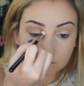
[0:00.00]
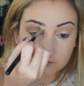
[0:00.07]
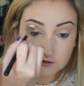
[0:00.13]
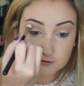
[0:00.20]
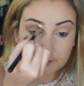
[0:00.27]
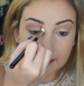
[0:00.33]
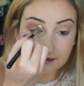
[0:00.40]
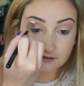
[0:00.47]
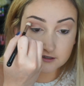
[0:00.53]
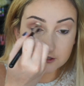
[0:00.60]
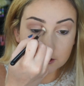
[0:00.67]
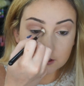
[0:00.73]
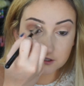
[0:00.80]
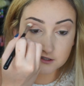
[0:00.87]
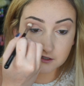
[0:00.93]
This palette
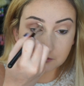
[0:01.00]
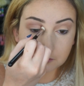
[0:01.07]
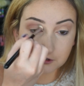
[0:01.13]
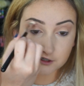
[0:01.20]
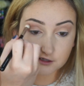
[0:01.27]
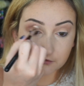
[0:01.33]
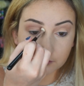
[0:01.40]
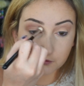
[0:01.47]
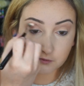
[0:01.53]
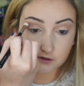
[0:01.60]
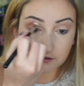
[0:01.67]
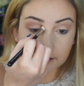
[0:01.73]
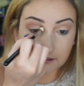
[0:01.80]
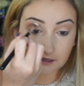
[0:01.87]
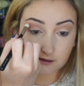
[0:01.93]
is just so good if you
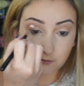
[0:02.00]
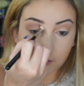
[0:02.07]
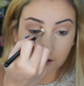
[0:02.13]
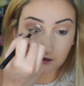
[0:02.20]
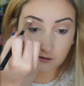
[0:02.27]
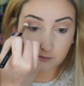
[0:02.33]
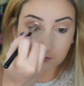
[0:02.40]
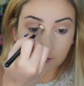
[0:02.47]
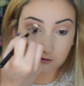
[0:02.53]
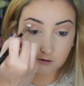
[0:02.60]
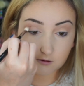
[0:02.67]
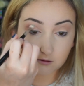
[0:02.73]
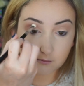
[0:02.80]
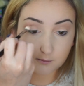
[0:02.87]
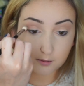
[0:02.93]
want like a
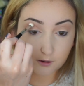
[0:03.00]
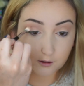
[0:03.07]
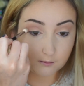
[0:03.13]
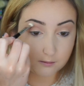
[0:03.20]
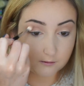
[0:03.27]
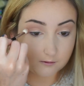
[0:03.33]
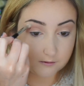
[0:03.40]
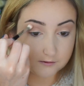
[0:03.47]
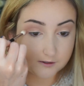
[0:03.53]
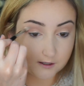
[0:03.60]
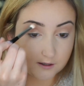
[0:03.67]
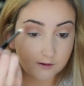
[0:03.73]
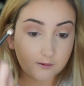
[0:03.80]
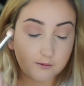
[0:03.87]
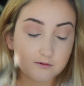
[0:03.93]
wearable purple
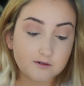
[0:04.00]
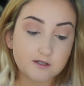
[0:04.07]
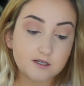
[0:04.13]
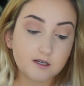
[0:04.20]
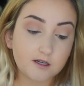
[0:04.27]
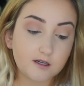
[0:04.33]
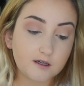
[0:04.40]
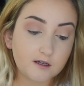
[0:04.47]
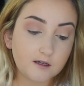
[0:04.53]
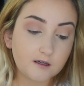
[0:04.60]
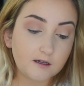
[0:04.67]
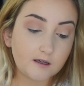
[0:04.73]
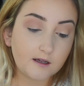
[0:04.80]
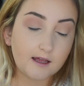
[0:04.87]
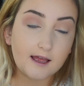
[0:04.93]
toned
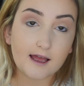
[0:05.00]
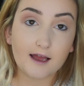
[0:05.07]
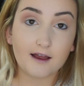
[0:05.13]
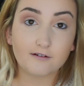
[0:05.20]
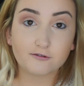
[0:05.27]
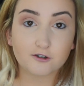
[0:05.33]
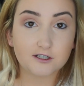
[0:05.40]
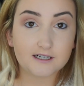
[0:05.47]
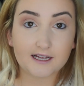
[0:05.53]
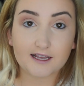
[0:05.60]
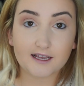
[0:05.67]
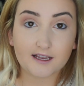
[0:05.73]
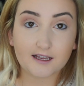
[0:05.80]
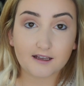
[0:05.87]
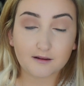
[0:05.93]

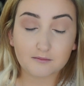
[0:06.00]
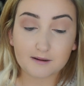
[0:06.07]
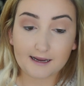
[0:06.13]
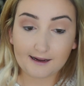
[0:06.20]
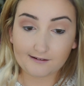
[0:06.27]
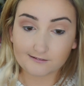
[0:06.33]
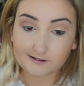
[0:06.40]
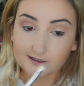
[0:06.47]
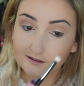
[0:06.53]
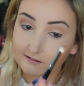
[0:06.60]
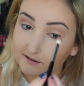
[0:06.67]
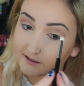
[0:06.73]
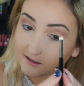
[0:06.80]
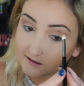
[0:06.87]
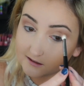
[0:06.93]
everyday palette.
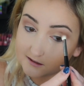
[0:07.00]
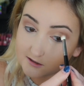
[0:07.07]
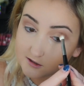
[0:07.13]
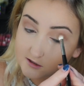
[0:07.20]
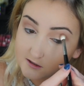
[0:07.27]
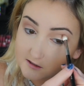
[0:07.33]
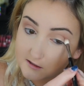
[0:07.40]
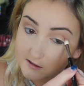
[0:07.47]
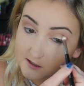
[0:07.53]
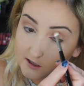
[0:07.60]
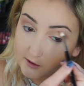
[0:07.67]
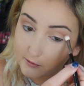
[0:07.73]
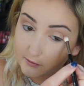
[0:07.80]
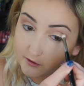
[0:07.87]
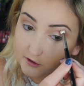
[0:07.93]
Like, it's just
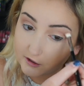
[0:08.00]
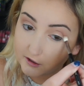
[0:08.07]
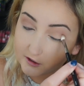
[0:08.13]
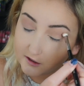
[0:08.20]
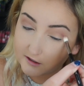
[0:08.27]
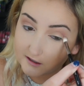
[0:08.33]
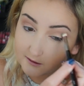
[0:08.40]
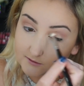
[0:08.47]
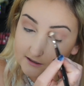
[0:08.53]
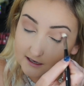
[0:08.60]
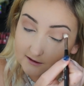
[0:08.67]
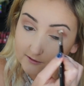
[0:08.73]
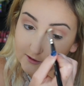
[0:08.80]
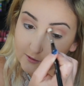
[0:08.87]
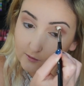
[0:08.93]
so good.
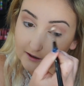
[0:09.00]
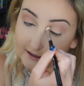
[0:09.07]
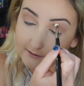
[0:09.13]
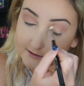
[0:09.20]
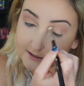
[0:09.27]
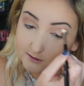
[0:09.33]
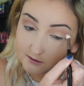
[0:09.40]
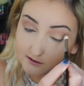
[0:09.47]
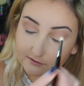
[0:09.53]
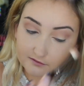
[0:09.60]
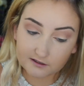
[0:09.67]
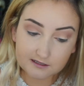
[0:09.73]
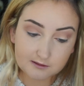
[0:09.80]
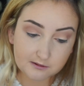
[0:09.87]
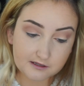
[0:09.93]
I don't know why I was so on the
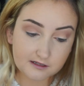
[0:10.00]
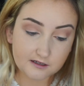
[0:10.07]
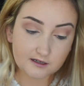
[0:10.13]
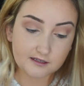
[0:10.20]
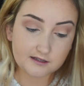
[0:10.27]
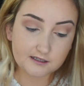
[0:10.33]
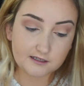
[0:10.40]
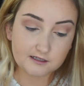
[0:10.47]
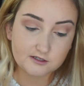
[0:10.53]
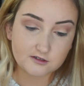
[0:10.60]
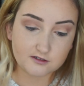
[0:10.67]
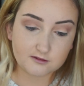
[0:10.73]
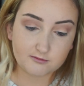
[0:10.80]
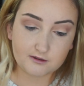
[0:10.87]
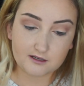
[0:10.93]
fence with it. I think it's
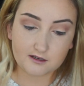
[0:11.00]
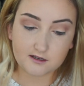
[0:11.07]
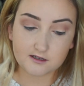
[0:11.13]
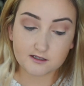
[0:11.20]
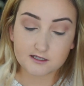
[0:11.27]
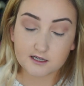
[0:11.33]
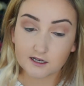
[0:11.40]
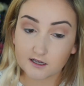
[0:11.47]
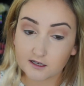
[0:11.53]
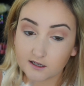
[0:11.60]
just because